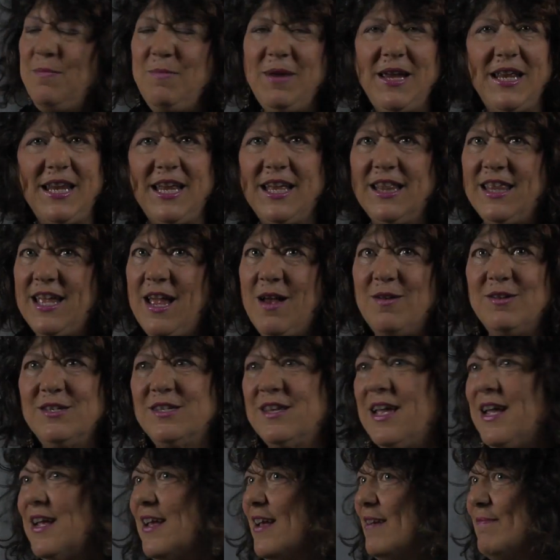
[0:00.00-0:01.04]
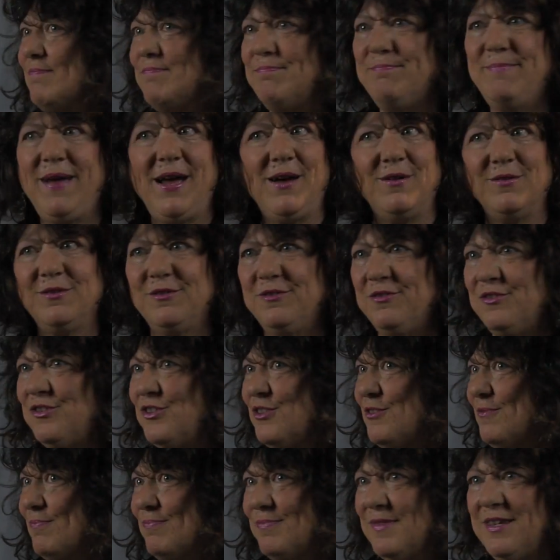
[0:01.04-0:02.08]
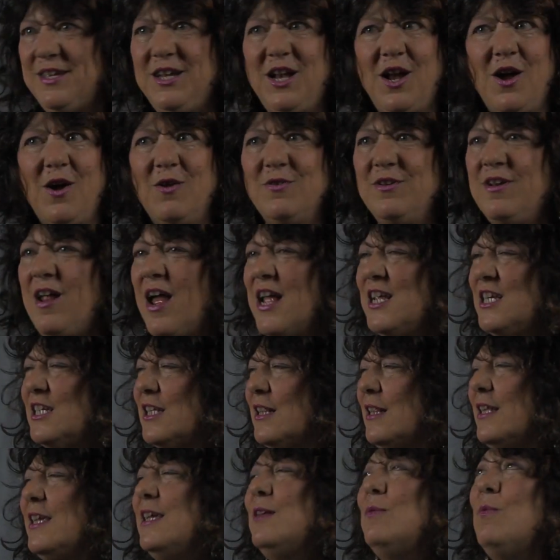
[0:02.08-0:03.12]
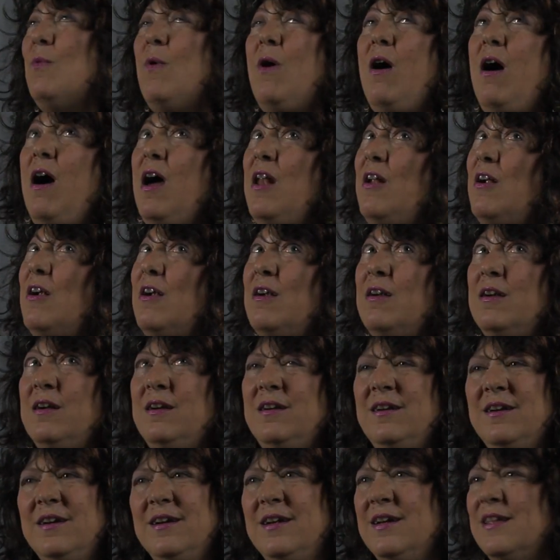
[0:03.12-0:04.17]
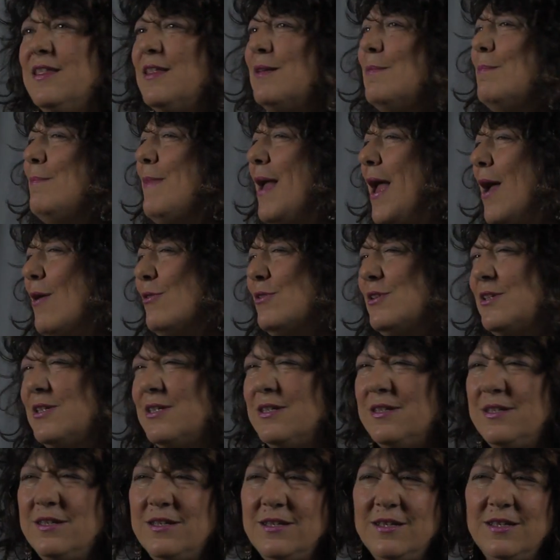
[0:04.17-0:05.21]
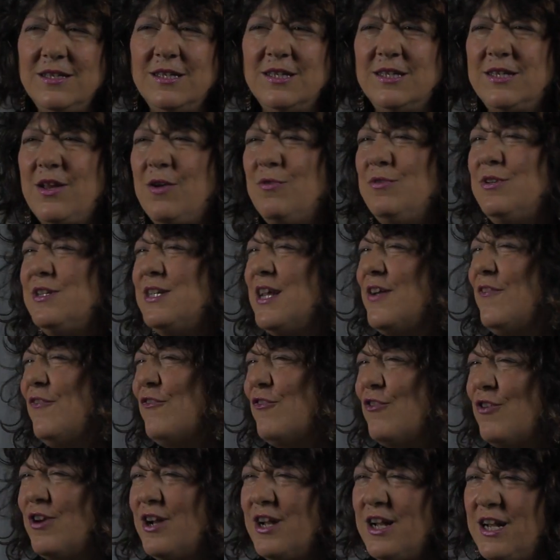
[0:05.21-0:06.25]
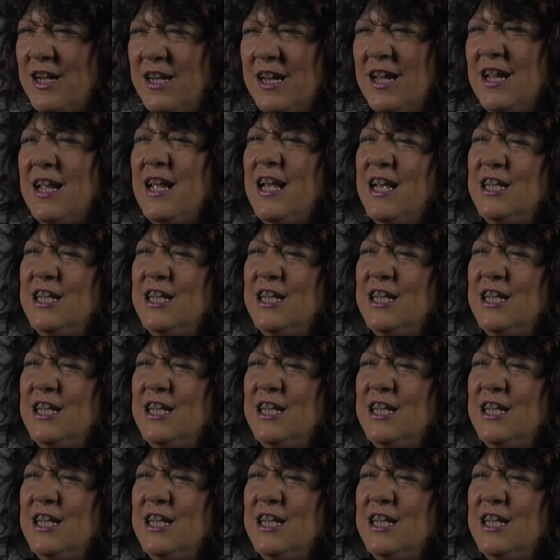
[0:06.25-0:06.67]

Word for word: immediately I was like, Mountains. You know, nice clean water, the mountains, so different.